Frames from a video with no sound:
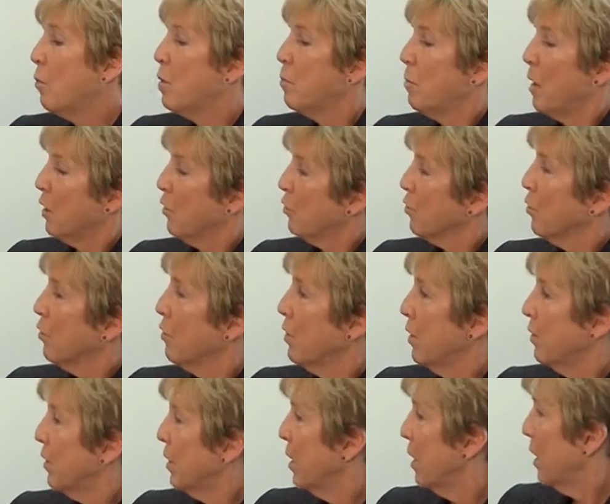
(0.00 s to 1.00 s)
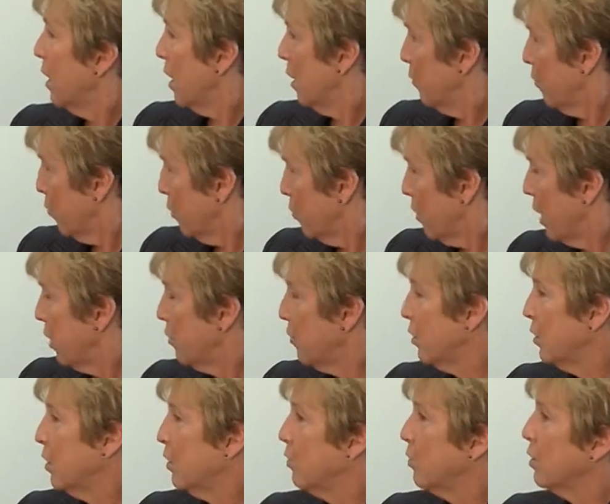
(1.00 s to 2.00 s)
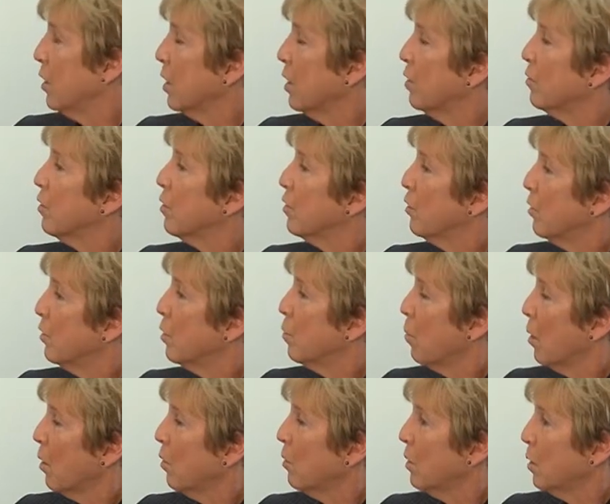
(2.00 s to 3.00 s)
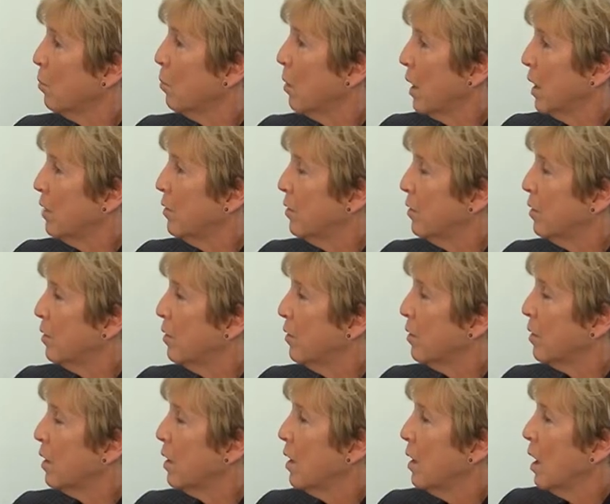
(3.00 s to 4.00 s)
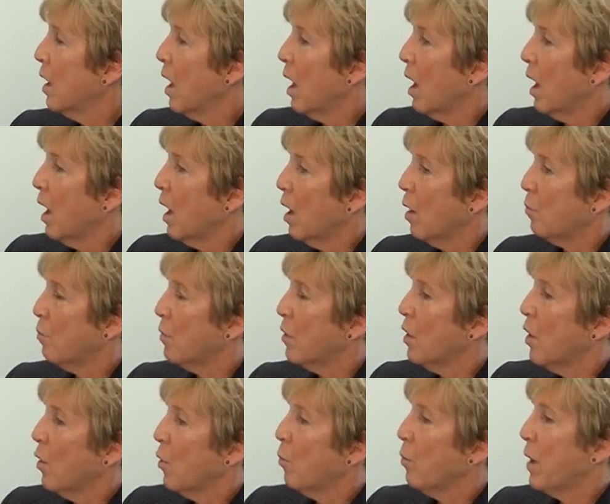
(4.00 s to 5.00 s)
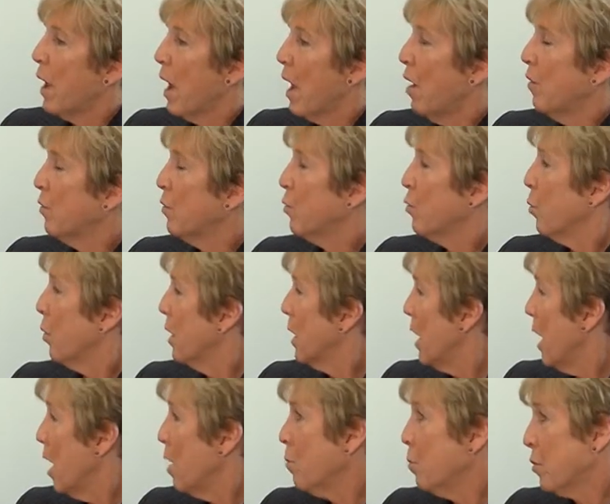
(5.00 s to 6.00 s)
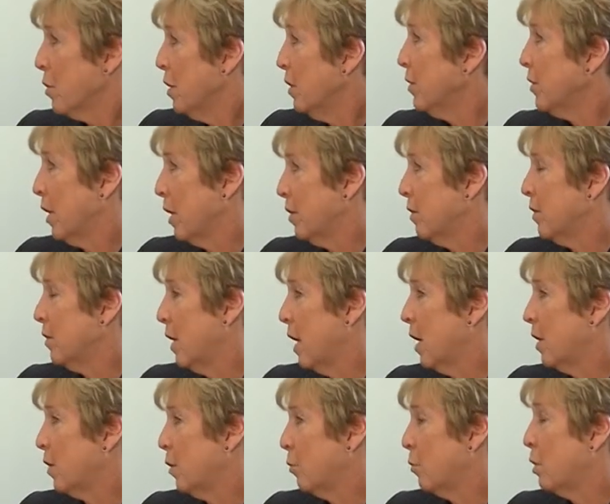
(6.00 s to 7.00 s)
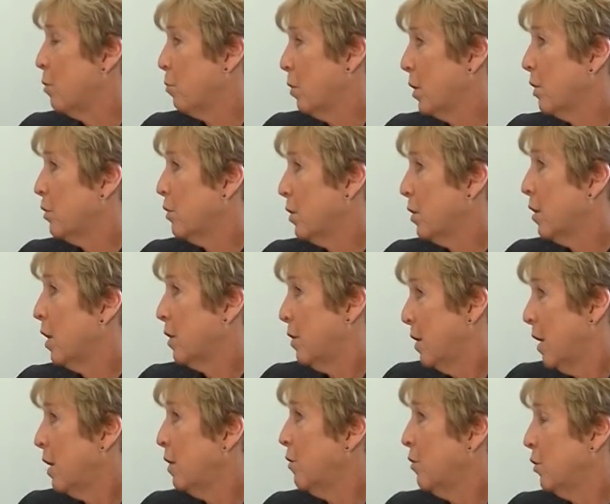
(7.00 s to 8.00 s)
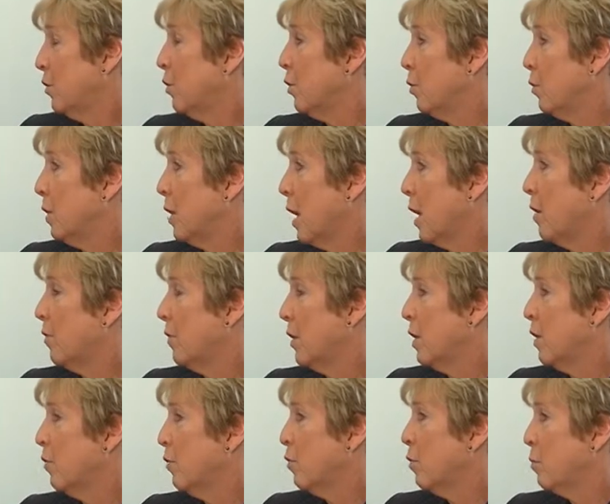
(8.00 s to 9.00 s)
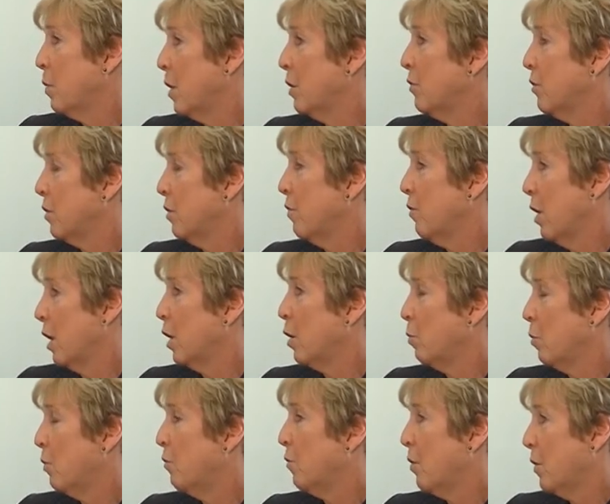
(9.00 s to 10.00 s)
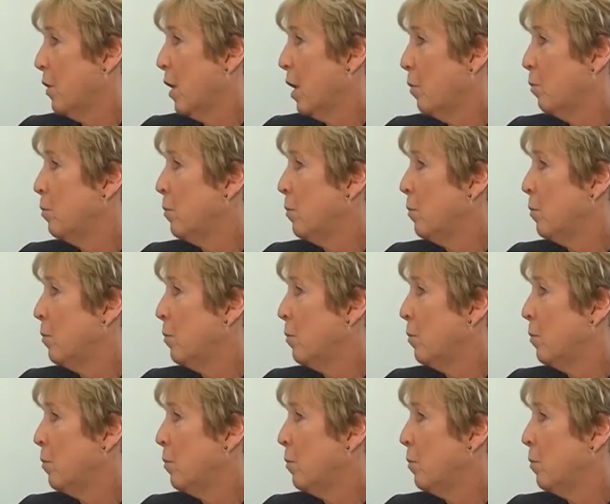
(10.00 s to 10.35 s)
We make sure that the information is delivered to the polling places. We have 28 precincts now that we must attend to and have the information available for them.